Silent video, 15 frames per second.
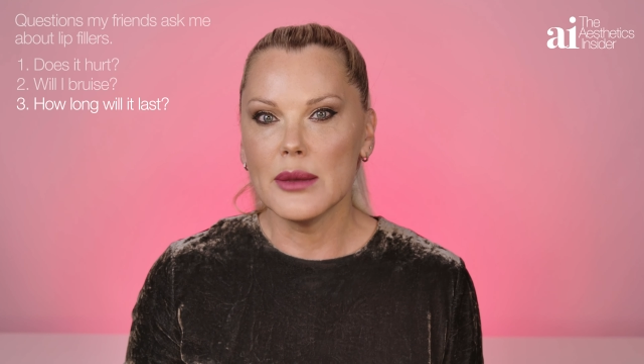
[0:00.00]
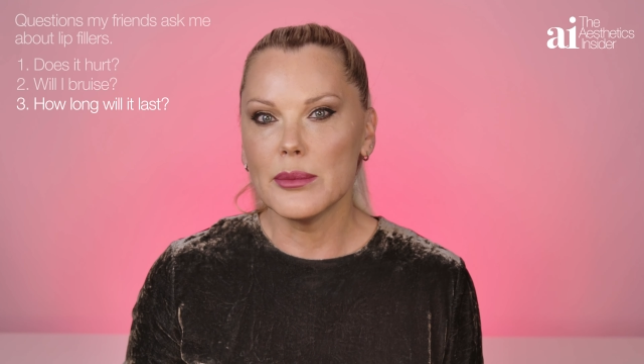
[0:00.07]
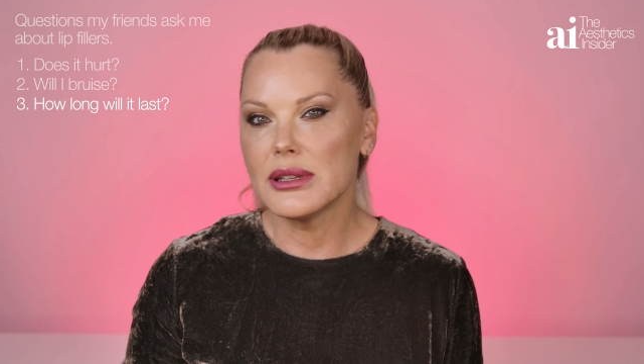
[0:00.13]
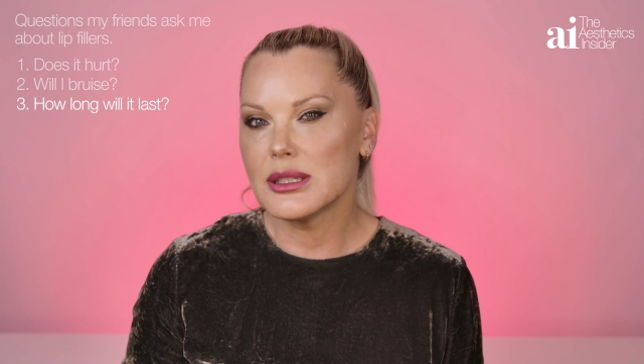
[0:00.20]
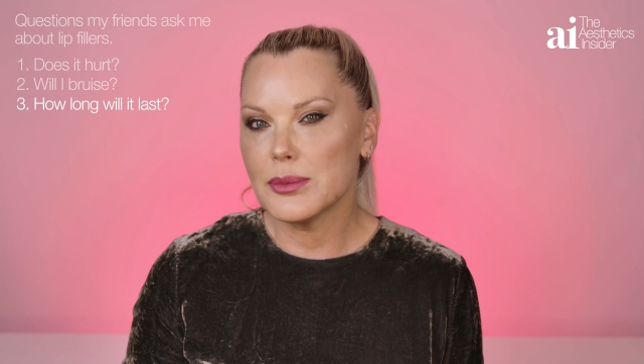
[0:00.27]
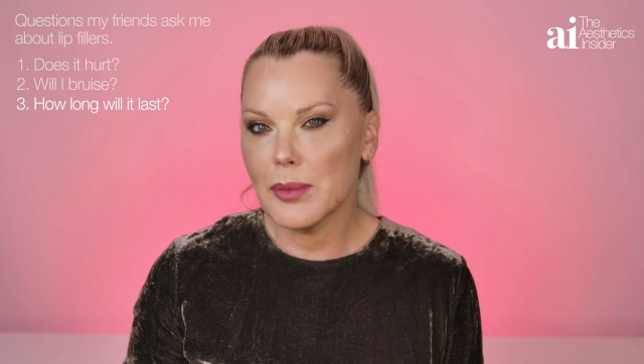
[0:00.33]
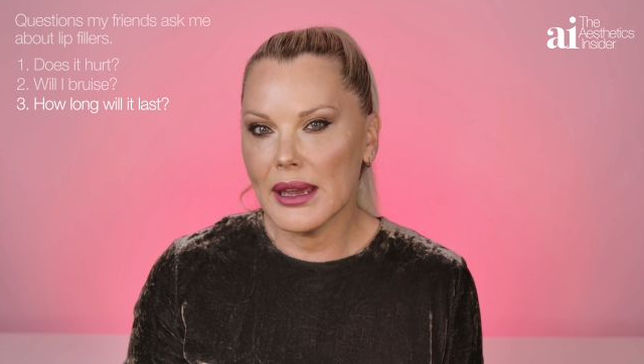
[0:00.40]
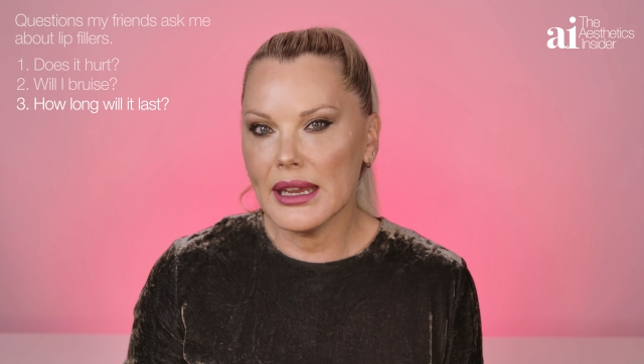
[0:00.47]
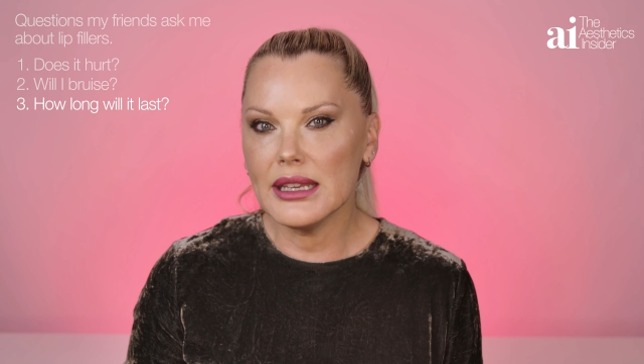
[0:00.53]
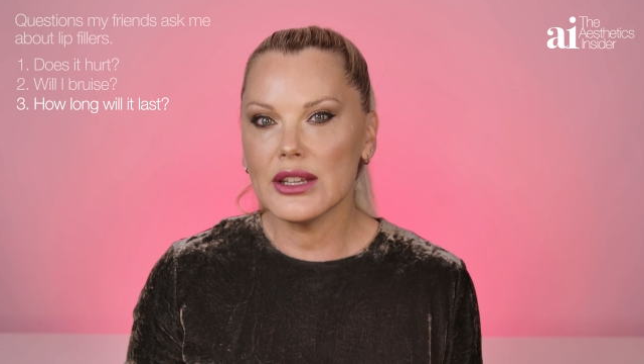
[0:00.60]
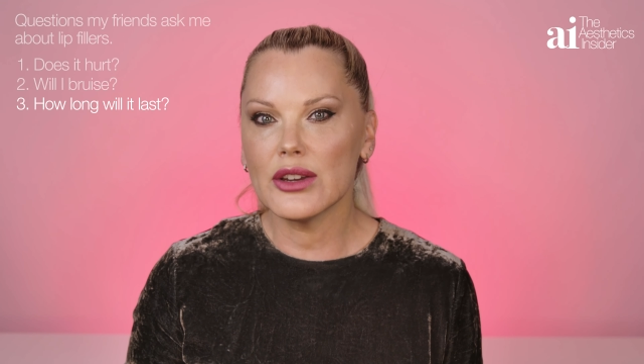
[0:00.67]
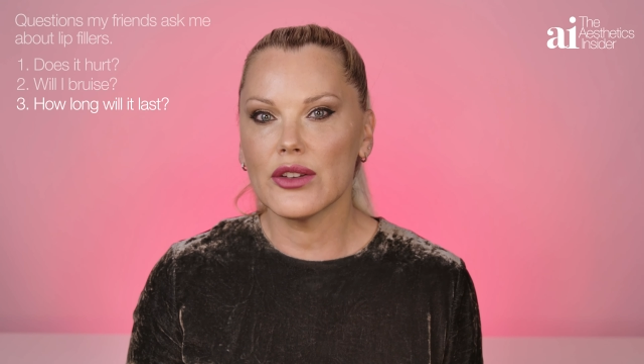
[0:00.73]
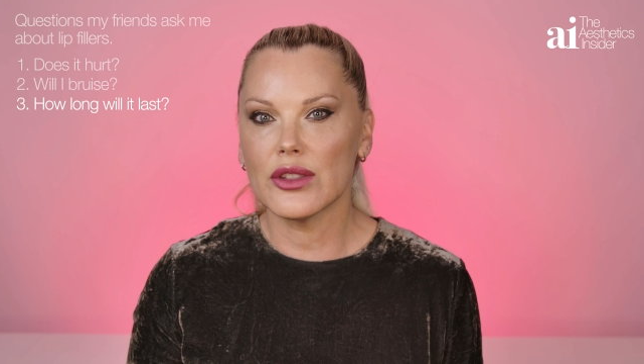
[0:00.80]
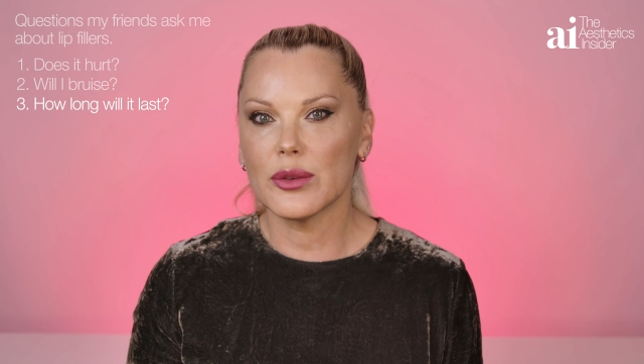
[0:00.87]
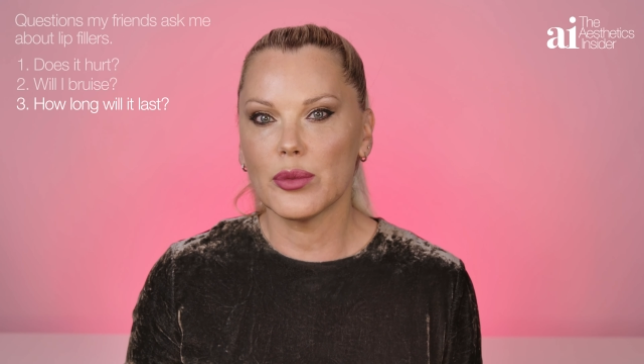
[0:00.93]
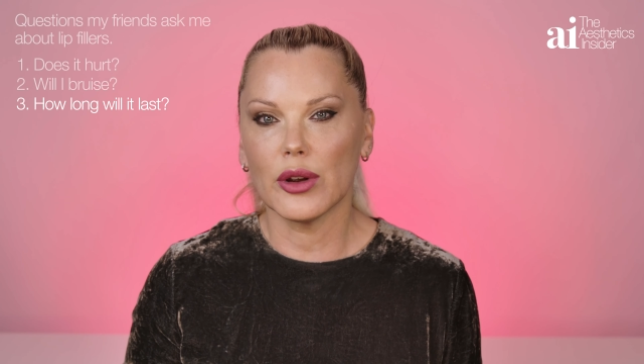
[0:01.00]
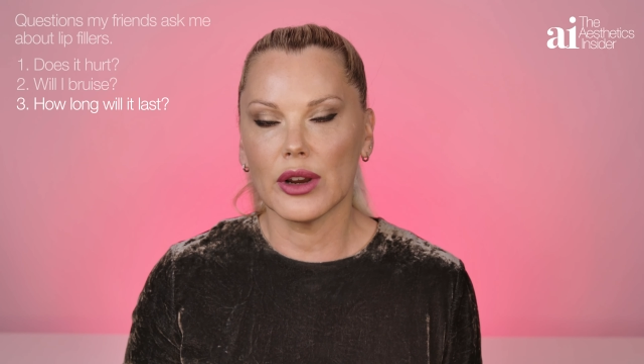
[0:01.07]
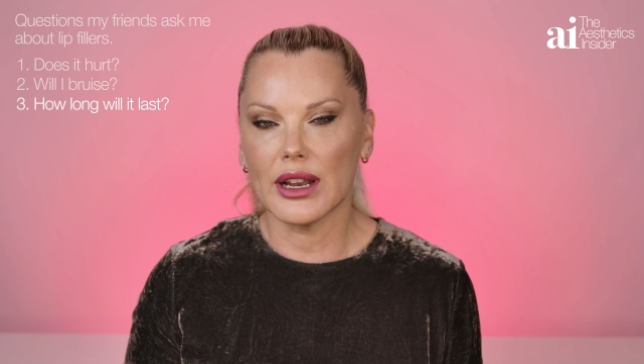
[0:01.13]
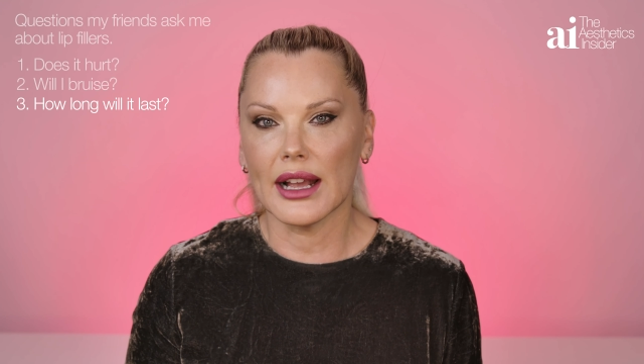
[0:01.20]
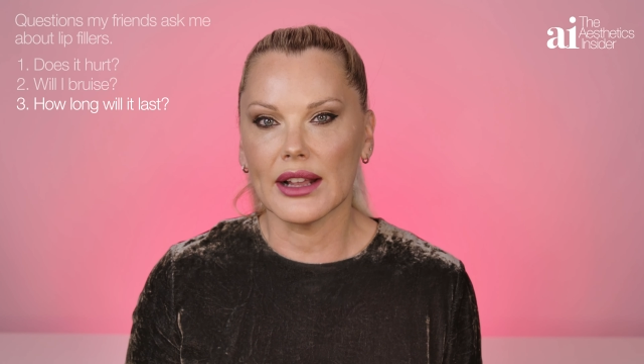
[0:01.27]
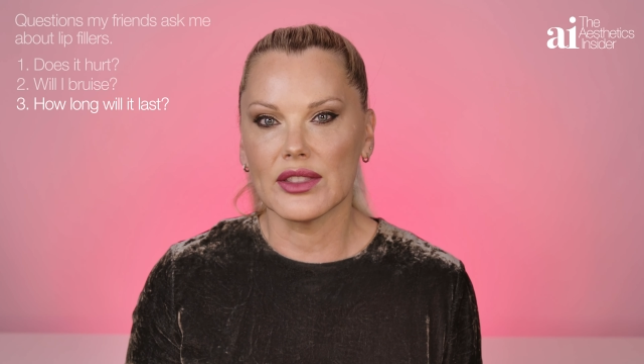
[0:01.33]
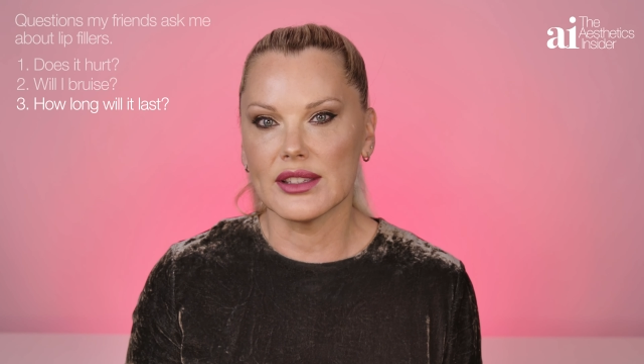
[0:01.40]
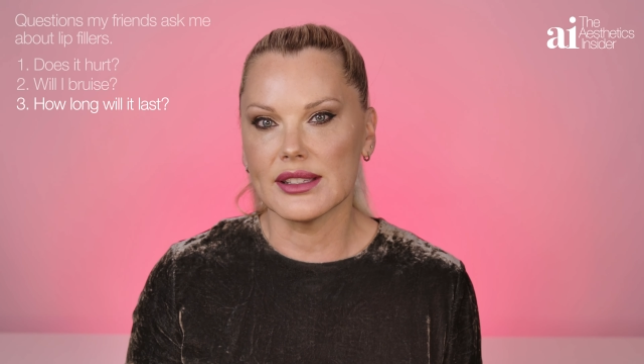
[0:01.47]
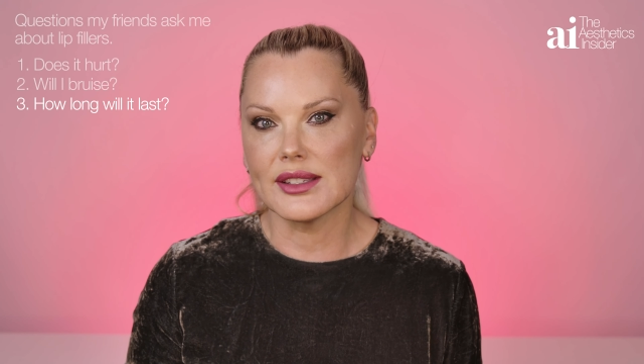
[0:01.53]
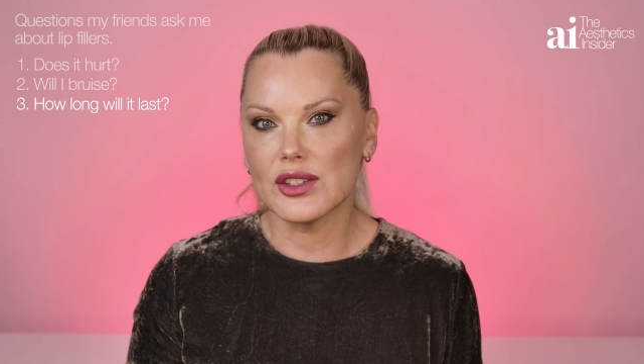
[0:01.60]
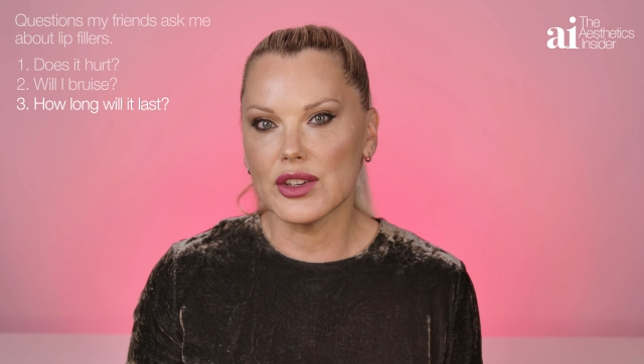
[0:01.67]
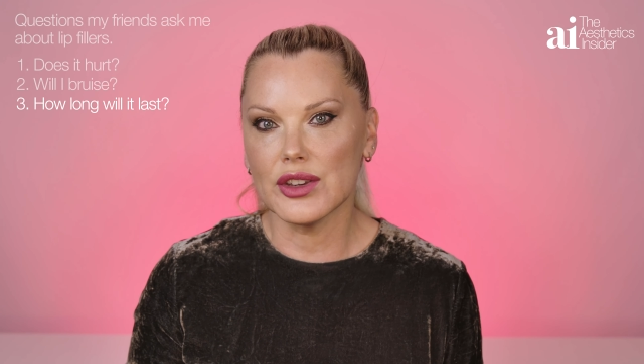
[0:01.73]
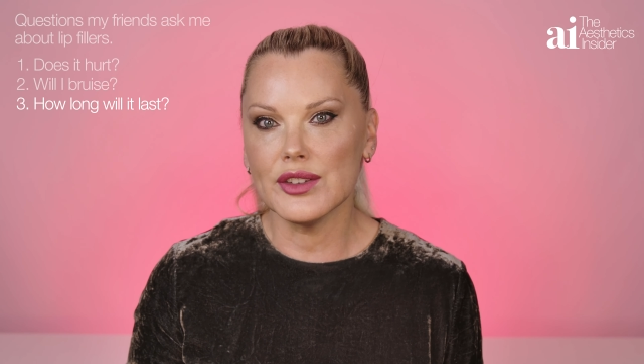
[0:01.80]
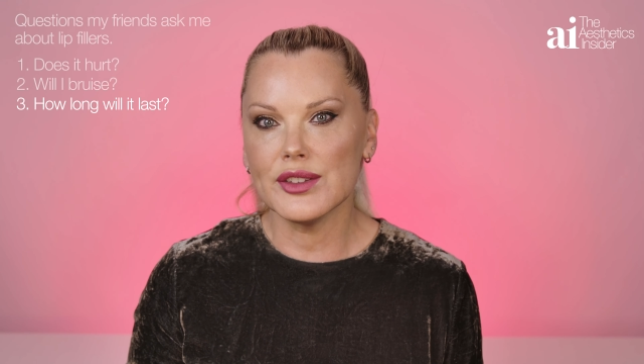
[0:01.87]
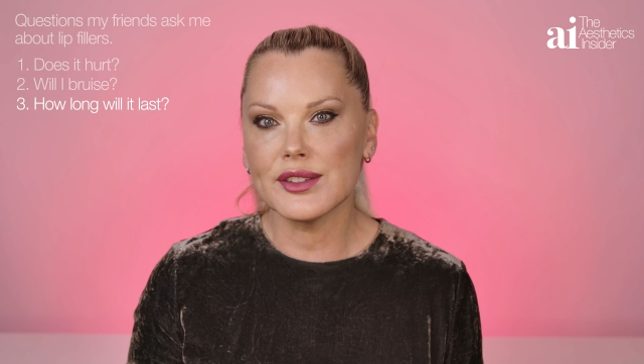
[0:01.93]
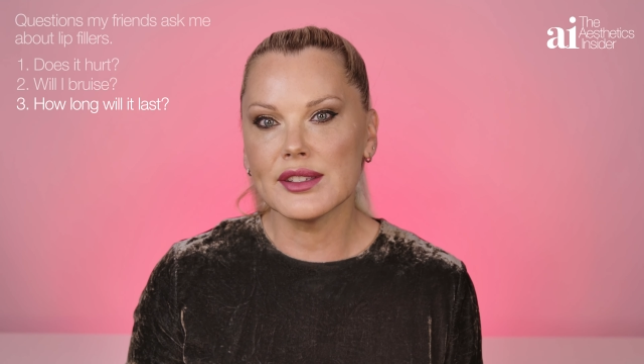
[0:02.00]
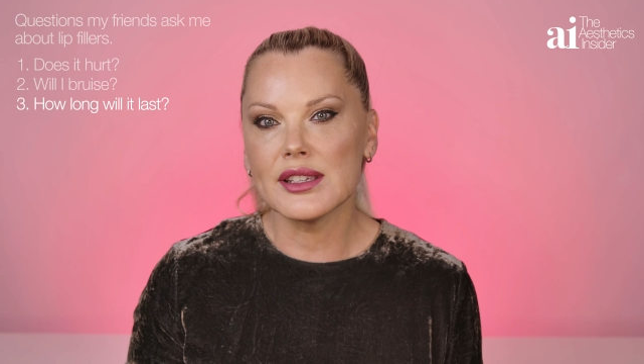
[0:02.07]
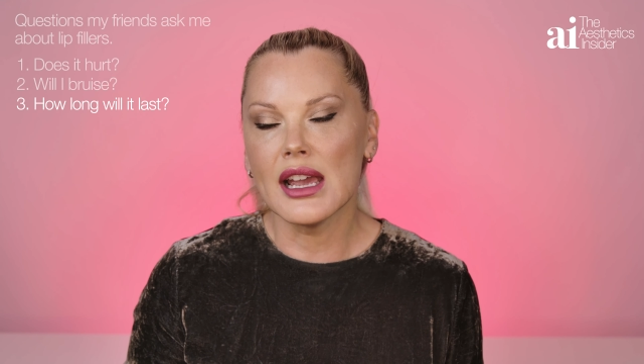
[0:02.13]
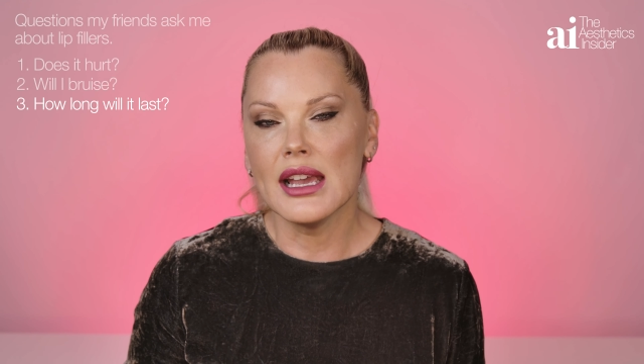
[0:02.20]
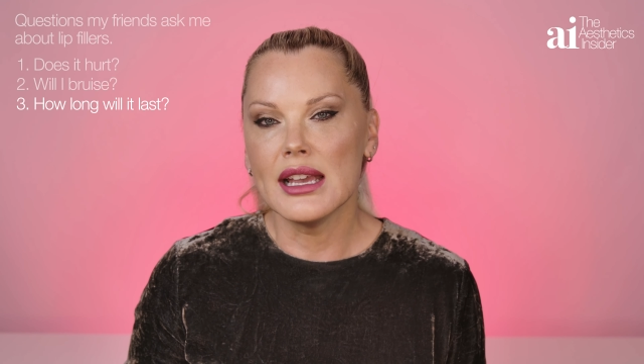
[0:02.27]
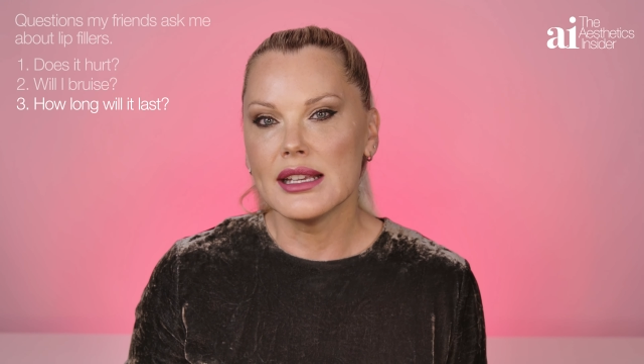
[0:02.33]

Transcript: But depending on the product that's used,